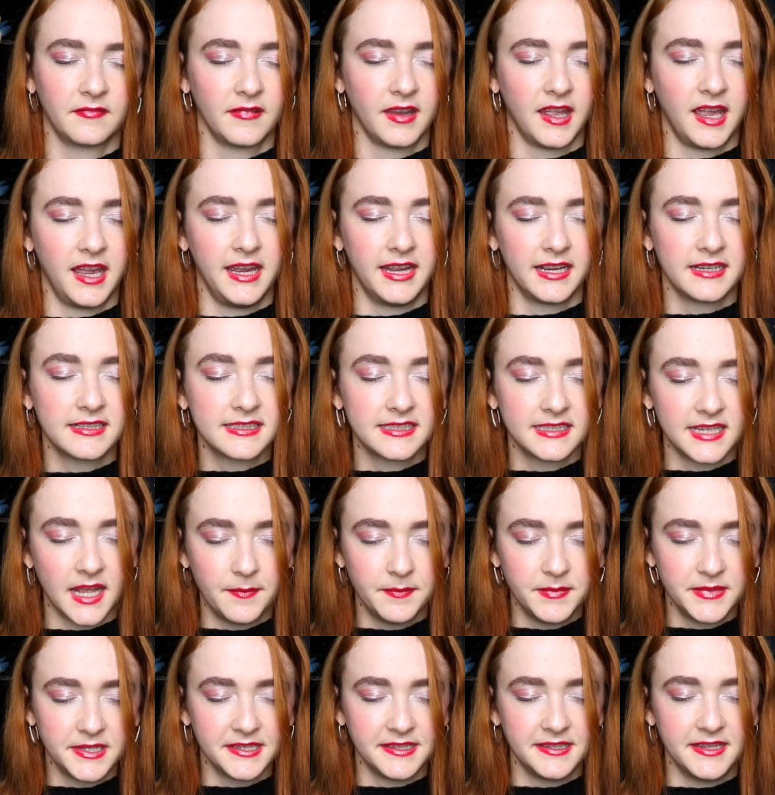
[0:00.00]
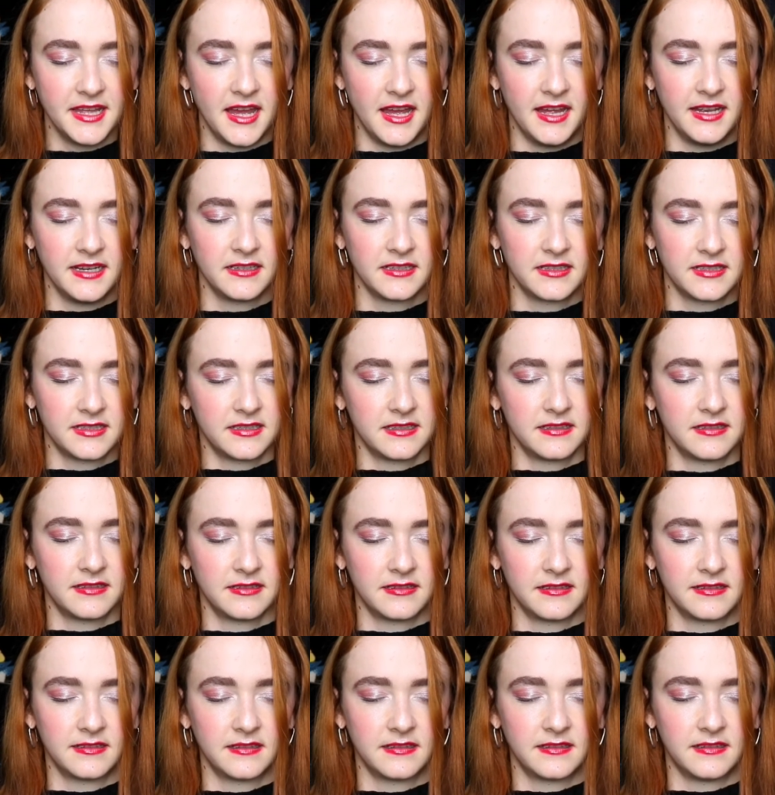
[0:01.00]
I accept that
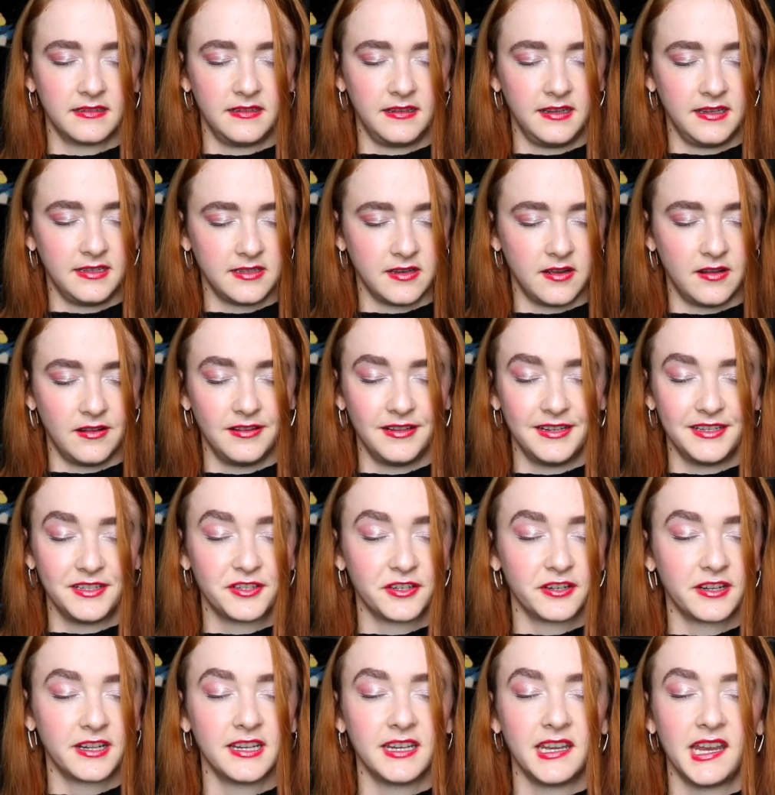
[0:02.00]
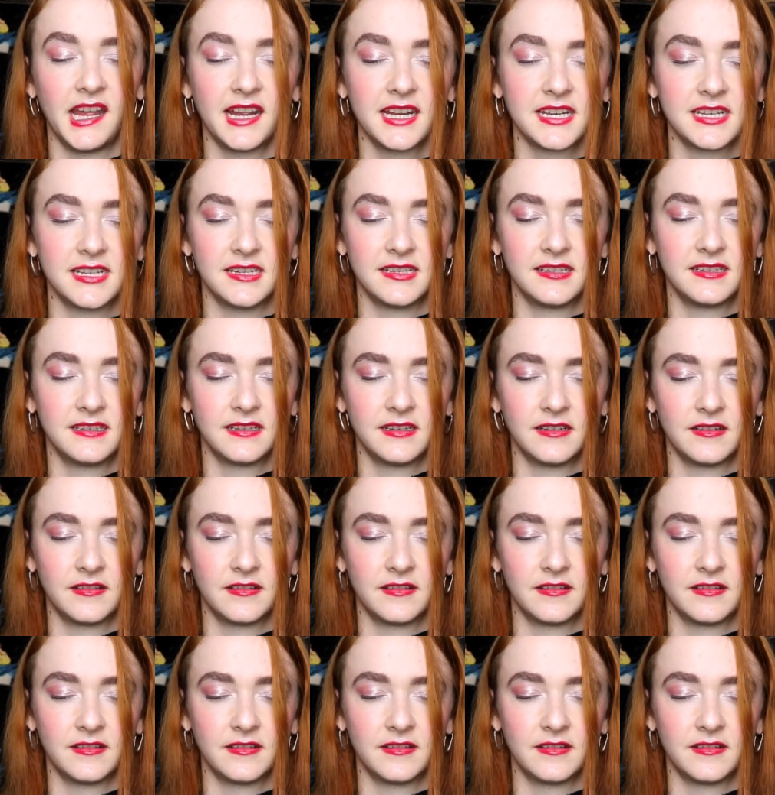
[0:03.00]
it's all interconnected.